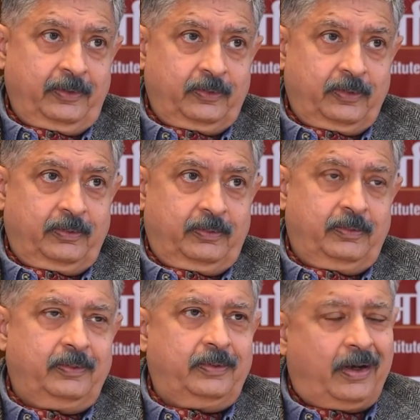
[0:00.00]
So,
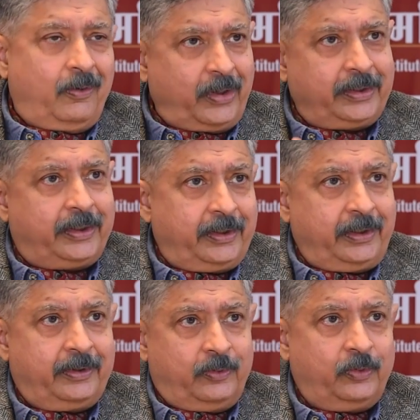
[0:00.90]
how can they
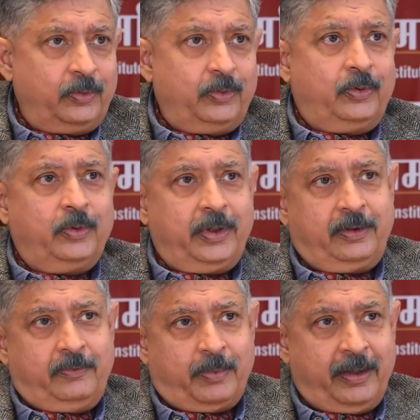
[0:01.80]
train do
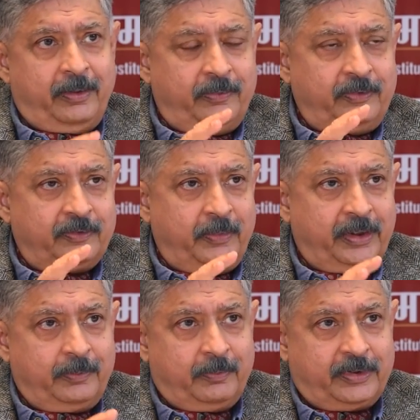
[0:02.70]
it by just
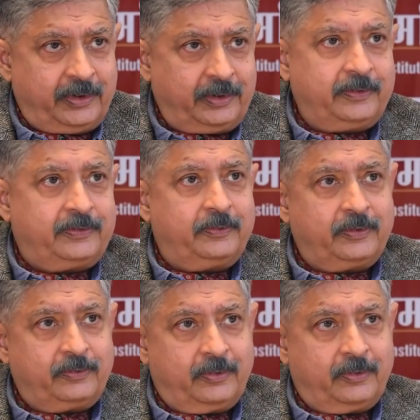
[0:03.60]
merging the services